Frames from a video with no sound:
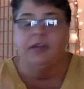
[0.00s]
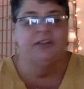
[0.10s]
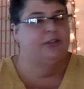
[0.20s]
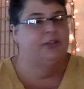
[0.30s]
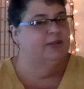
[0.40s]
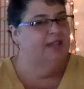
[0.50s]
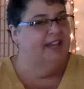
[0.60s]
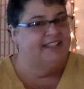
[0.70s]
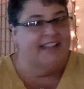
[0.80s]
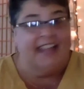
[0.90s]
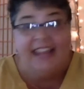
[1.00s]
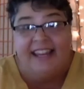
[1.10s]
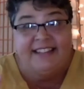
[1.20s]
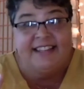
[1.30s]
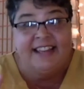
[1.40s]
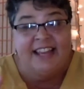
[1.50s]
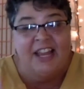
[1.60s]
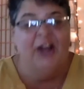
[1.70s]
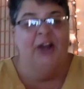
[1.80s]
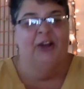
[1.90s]
Do you like to eat?
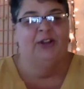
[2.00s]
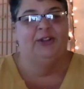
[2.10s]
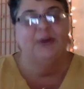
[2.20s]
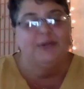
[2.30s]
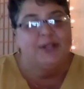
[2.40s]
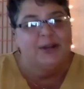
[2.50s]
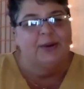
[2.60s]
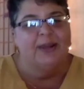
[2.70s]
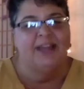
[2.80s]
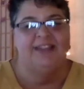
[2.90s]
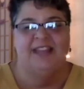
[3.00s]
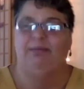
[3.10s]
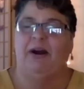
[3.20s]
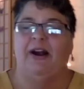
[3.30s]
You too can take